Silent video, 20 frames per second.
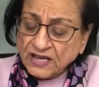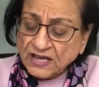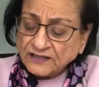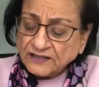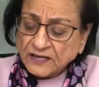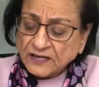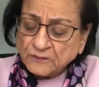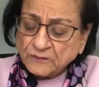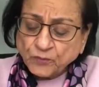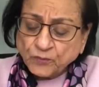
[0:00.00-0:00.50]

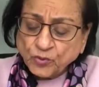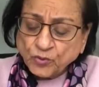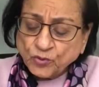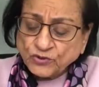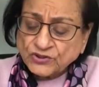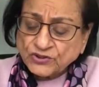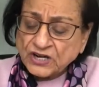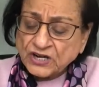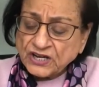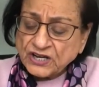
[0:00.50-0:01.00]
that
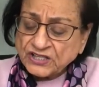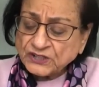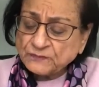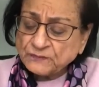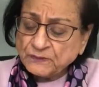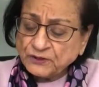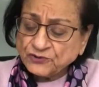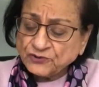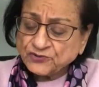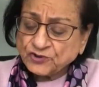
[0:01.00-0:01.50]
boost
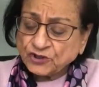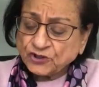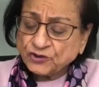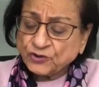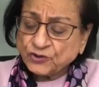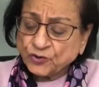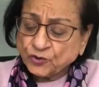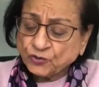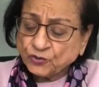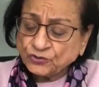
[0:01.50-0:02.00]
spiritual
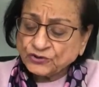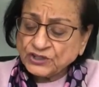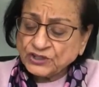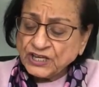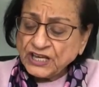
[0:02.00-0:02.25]
growth,